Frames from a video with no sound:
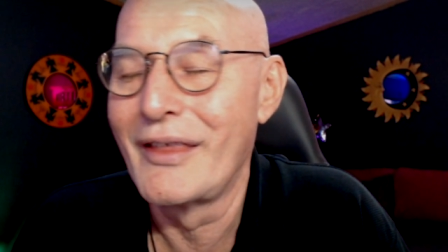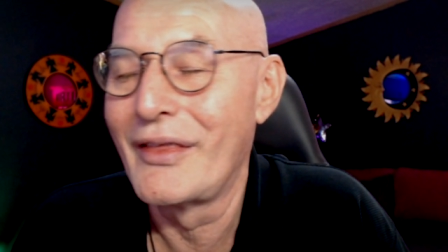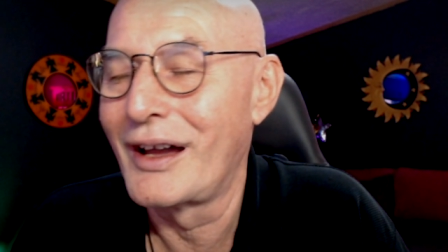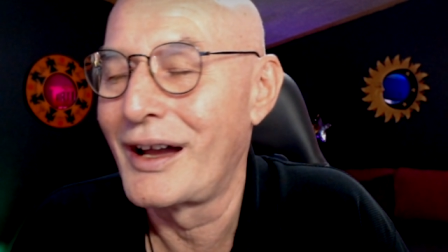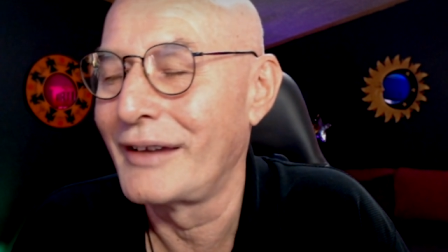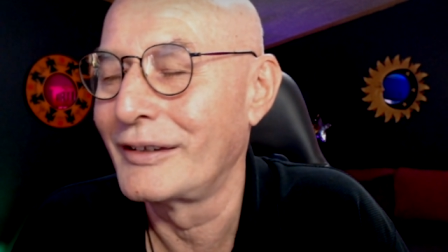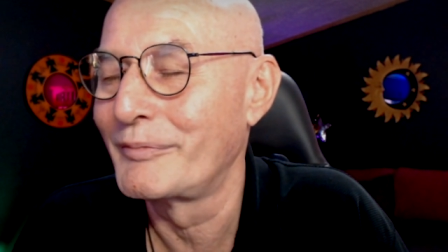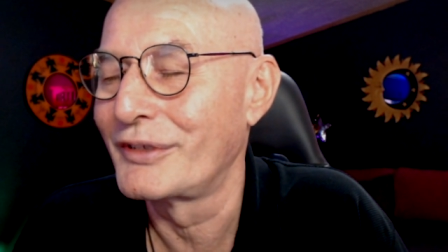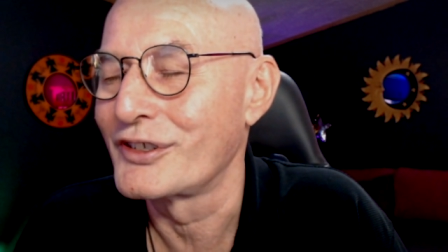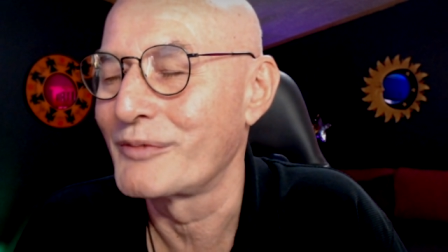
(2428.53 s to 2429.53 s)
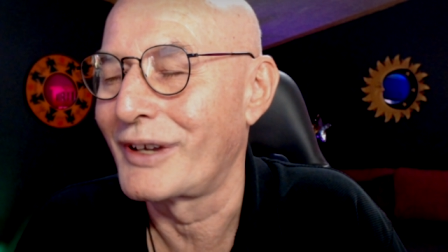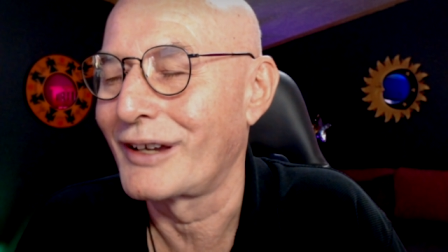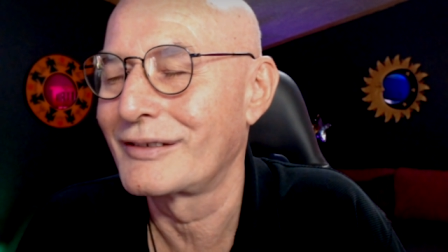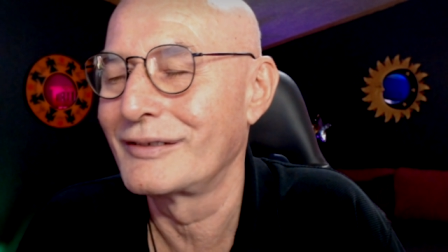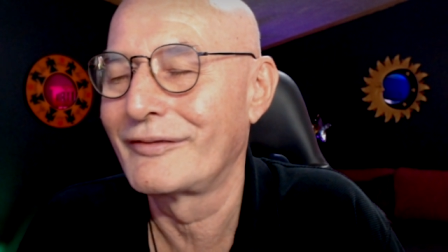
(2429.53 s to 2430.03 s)
the higher
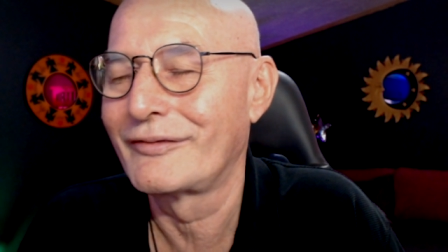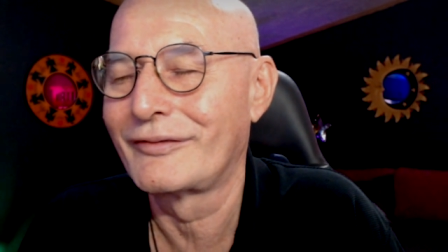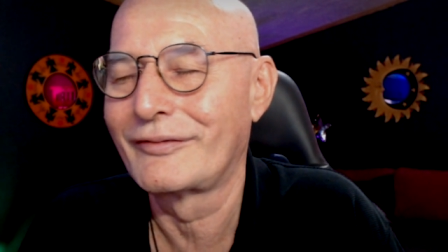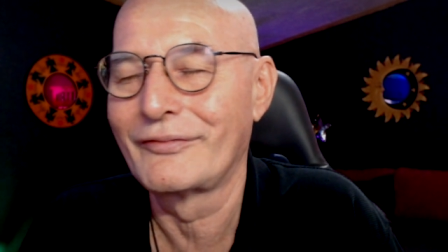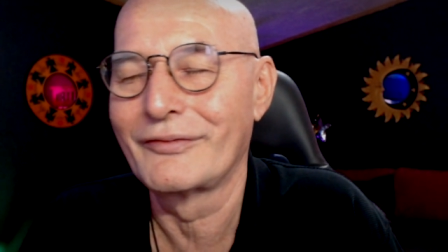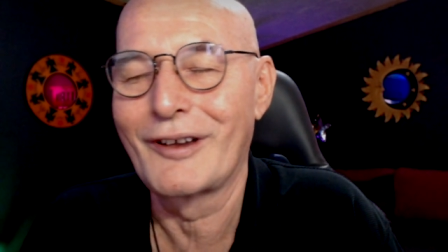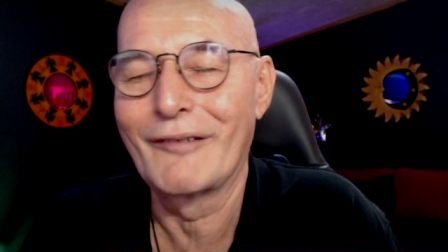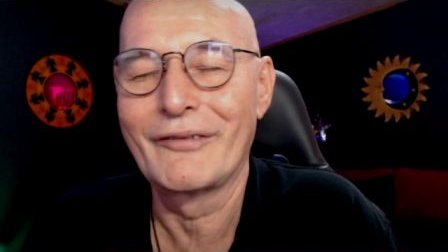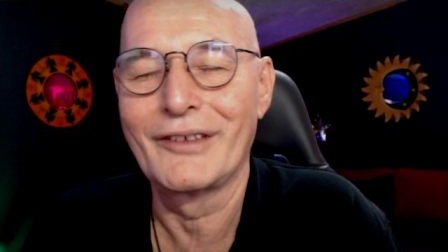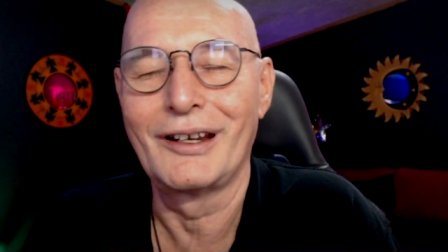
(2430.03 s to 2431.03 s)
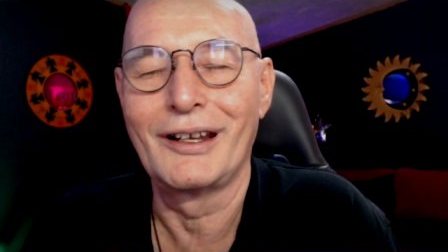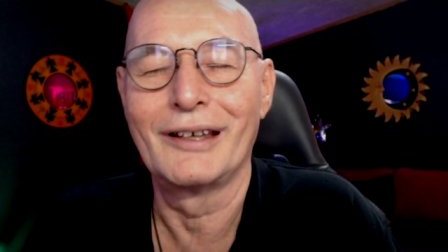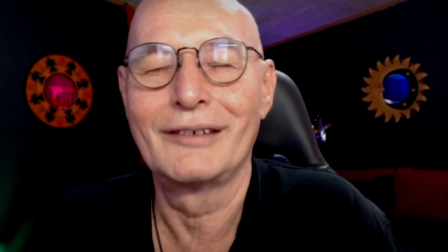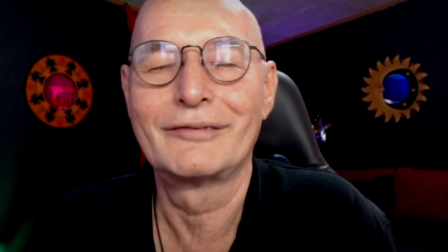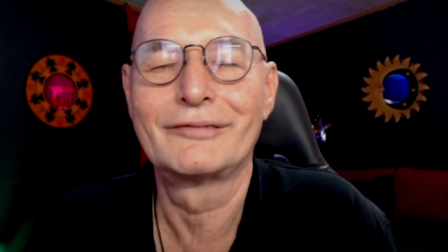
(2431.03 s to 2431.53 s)
perspective of their
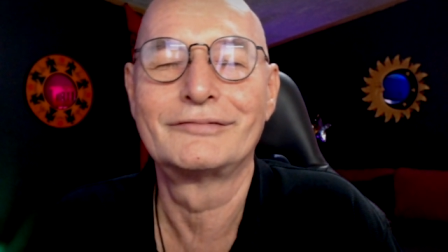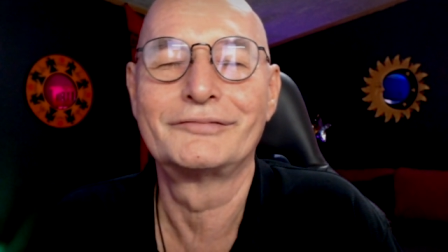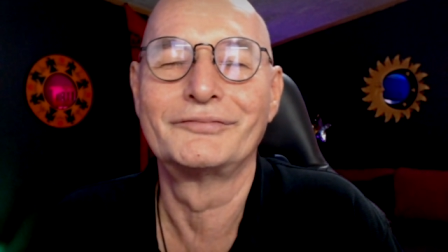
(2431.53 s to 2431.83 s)
life,